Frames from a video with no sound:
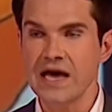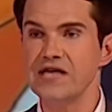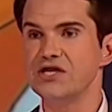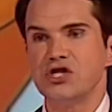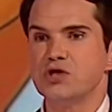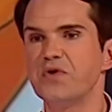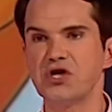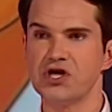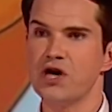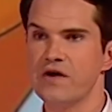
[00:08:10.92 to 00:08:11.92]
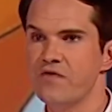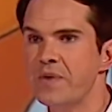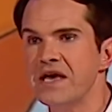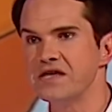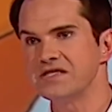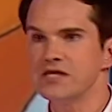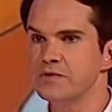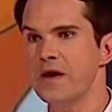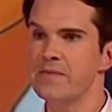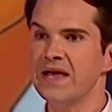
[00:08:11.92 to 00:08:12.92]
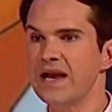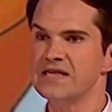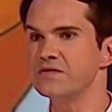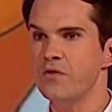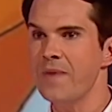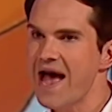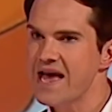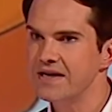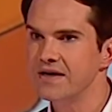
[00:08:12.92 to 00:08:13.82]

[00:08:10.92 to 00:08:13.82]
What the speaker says: He said, "Just because I don't have a penis doesn't make me any less of a man."